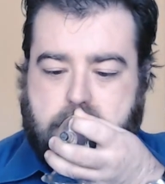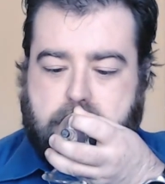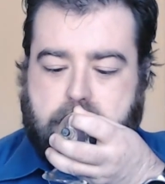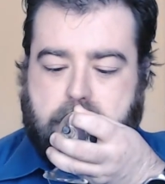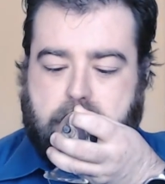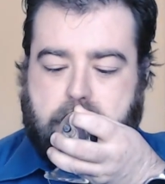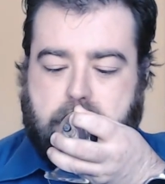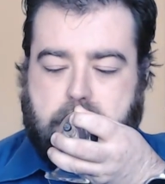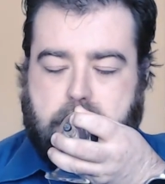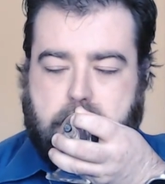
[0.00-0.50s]

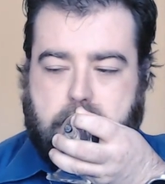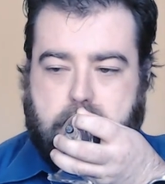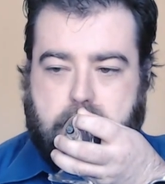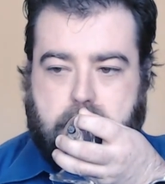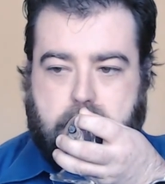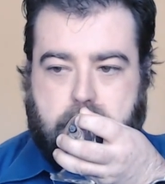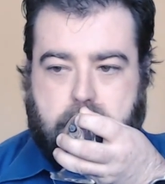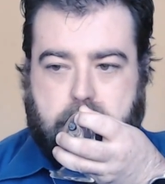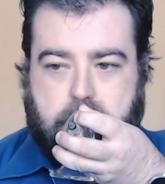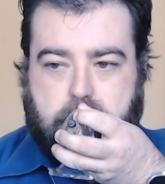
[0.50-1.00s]

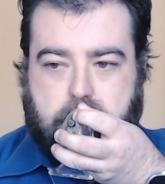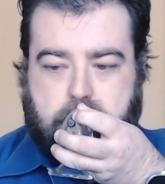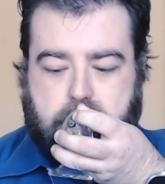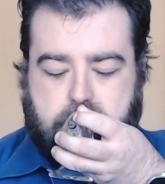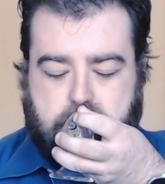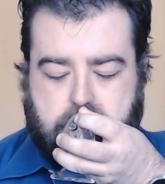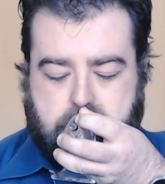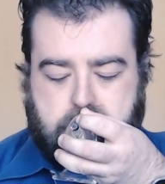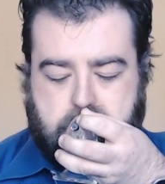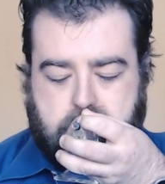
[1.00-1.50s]

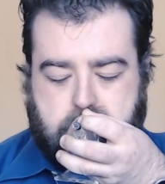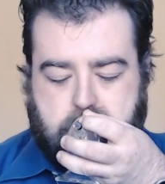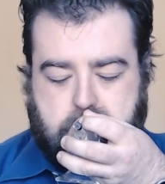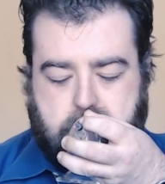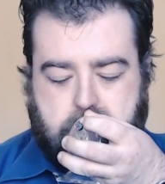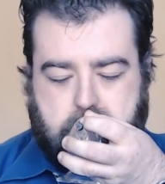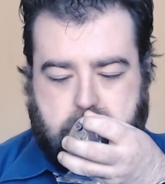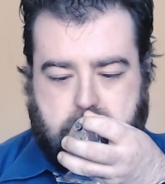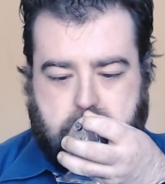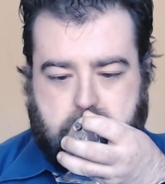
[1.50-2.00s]

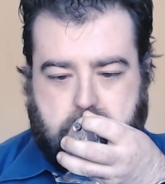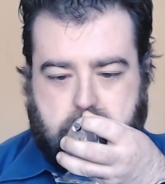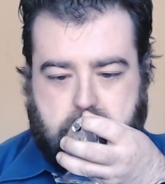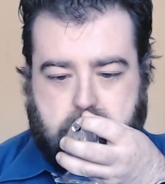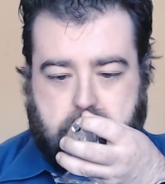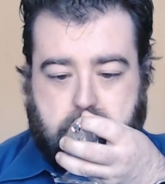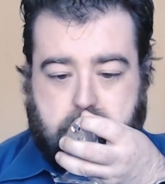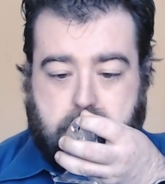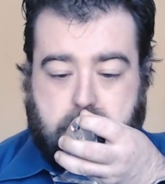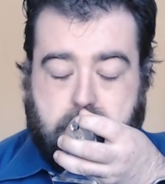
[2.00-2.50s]

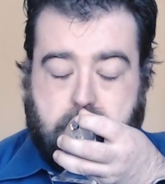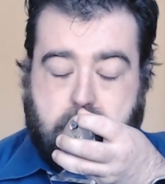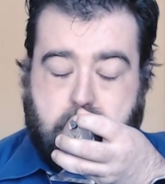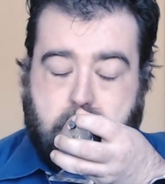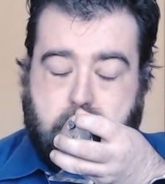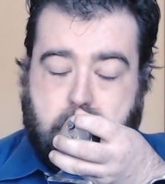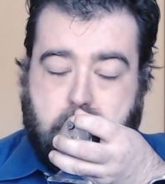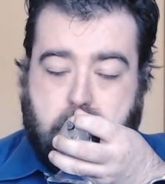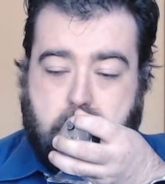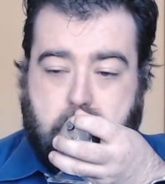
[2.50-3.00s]

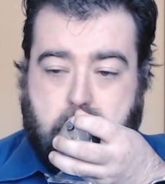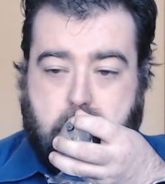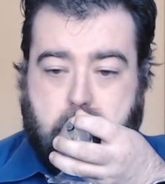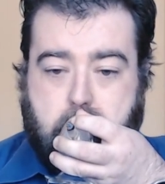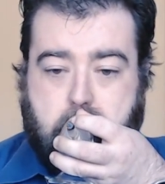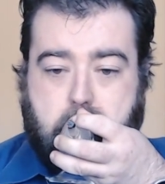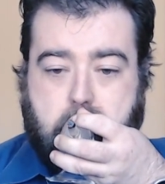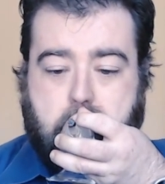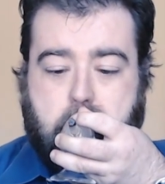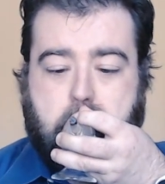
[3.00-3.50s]

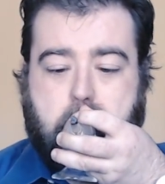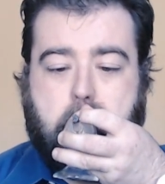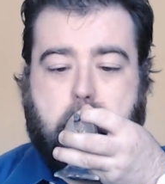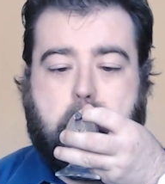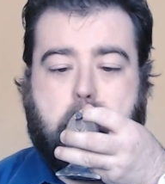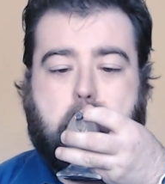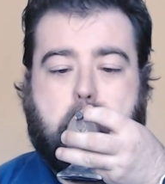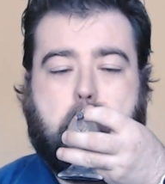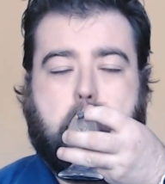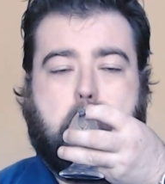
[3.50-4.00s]

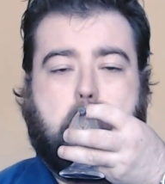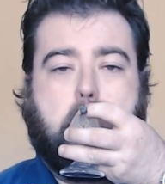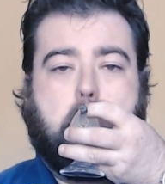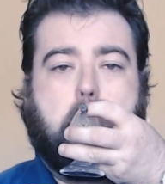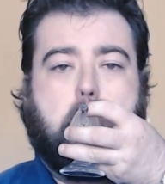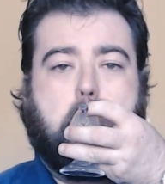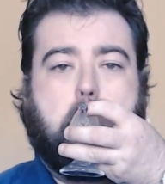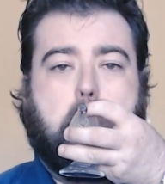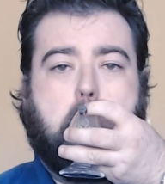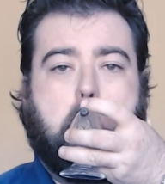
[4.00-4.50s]

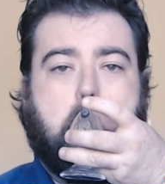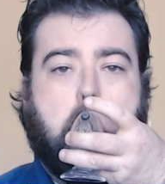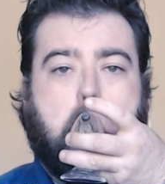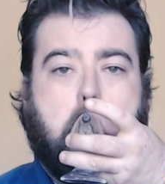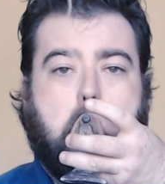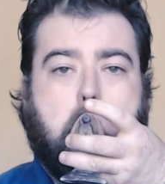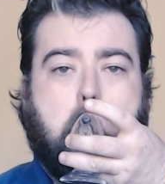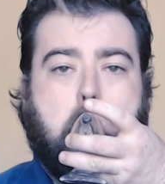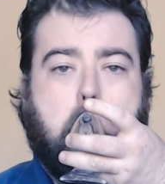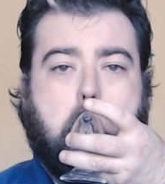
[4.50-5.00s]

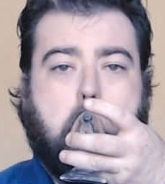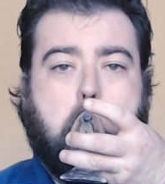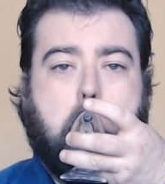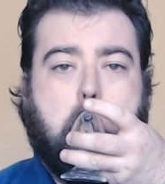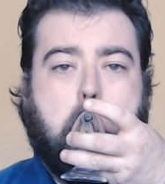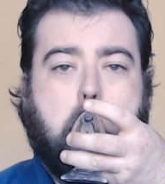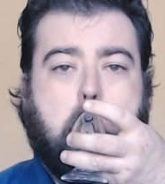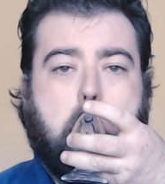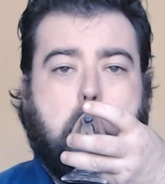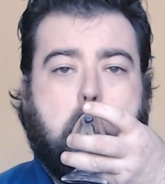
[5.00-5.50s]

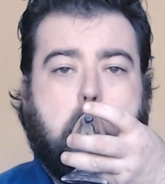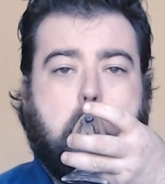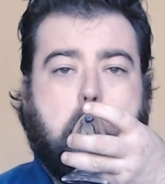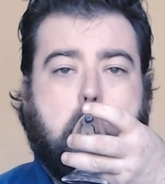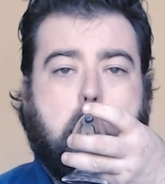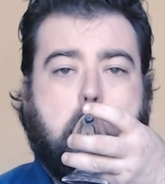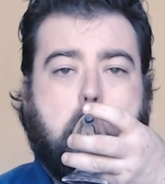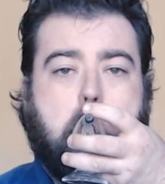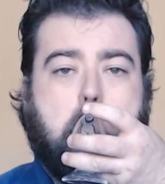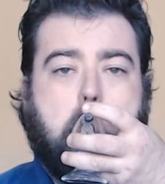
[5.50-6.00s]

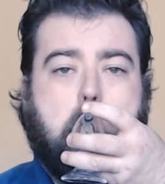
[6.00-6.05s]
(no one is talking)